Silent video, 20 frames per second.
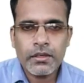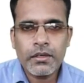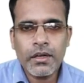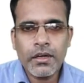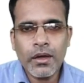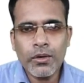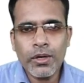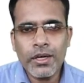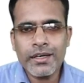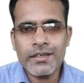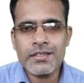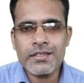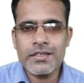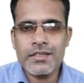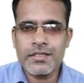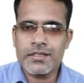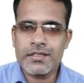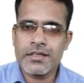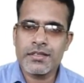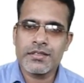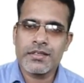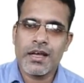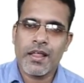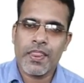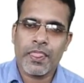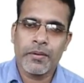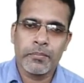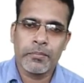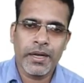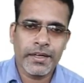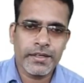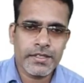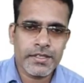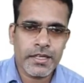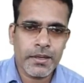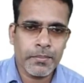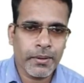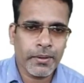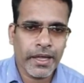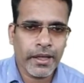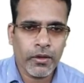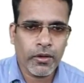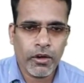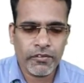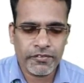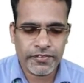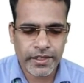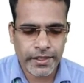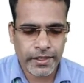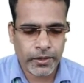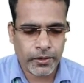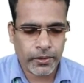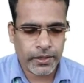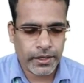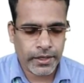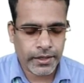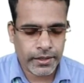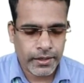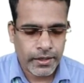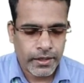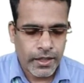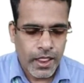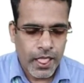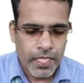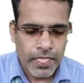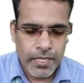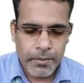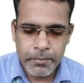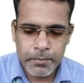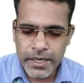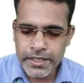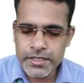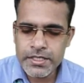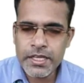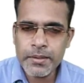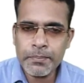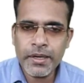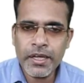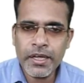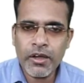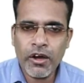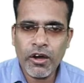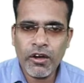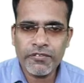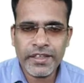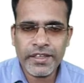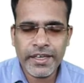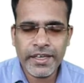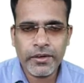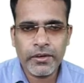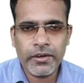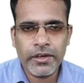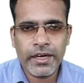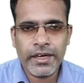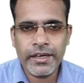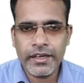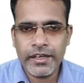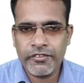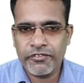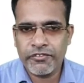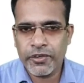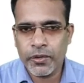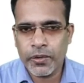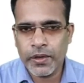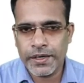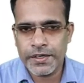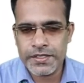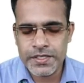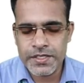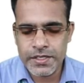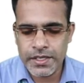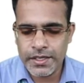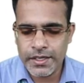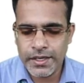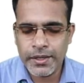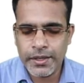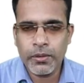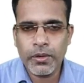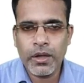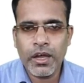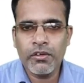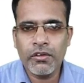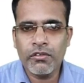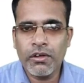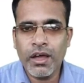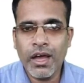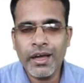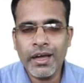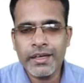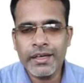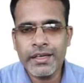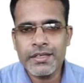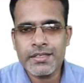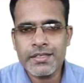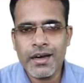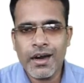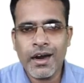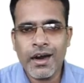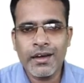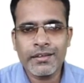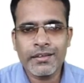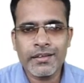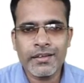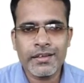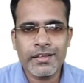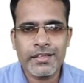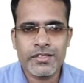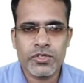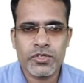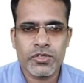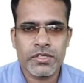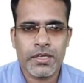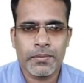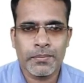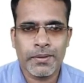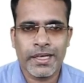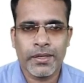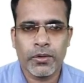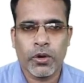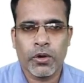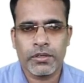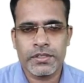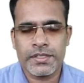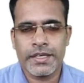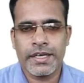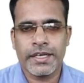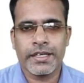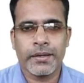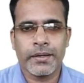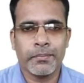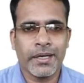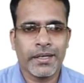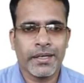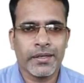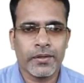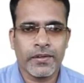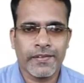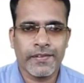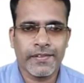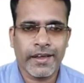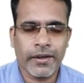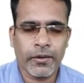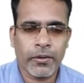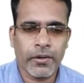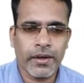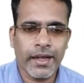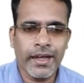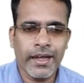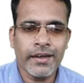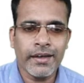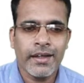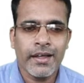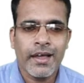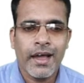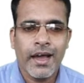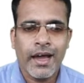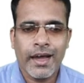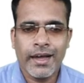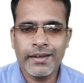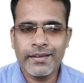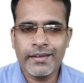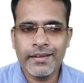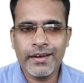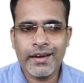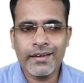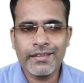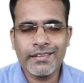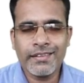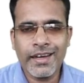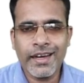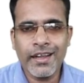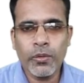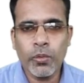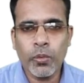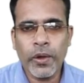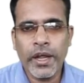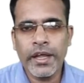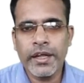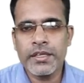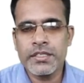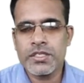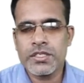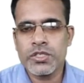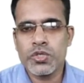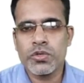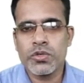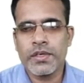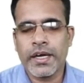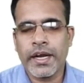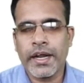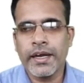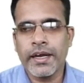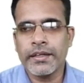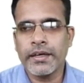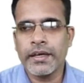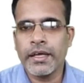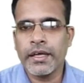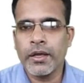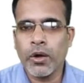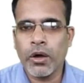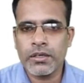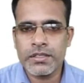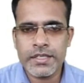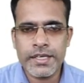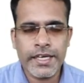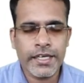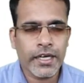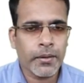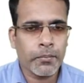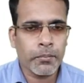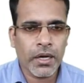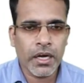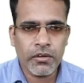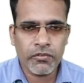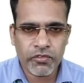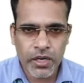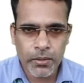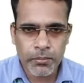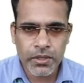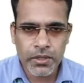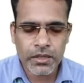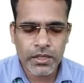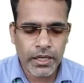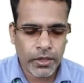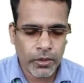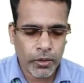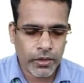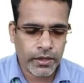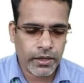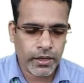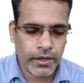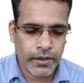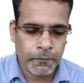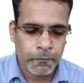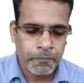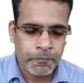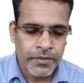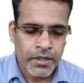Now let us discuss the blood supply of thyroid gland. The blood supply of thyroid gland, if you consider, you have various arteries to supply oxygenated blood to the thyroid gland and there are three veins to drain the deoxygenated blood from the thyroid gland.